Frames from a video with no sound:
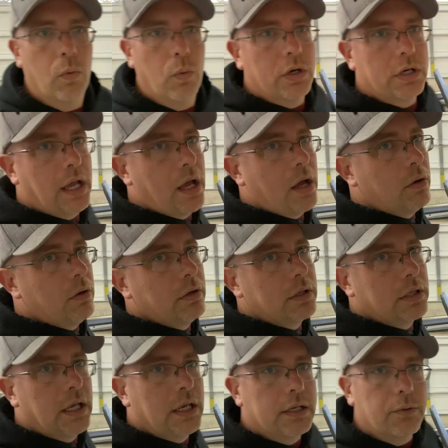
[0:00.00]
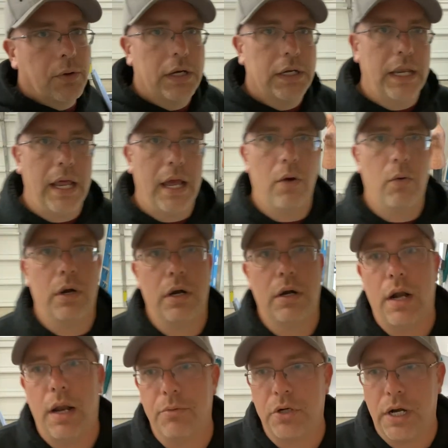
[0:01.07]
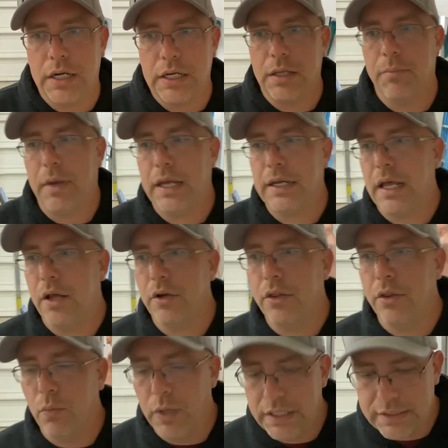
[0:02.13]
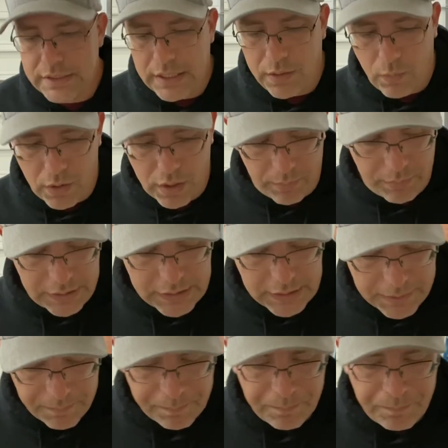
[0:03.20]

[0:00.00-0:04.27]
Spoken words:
workout kick right now where I'm trying to get back down to the weights that I want to be.